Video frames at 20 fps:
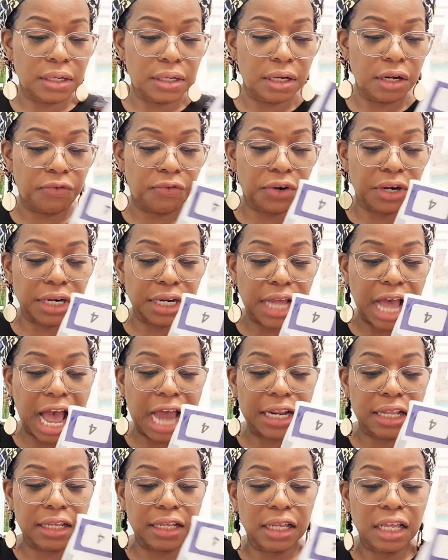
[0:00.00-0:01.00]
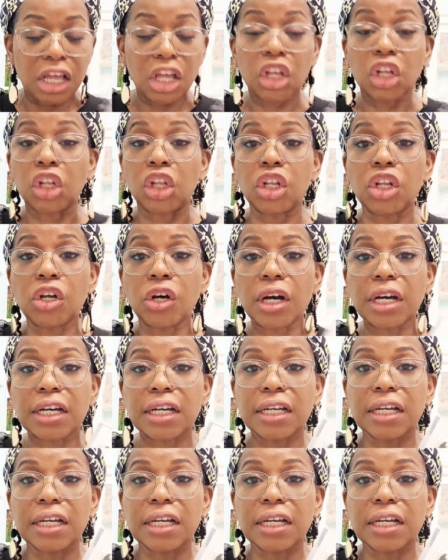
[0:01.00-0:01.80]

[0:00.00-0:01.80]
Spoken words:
different kind of look.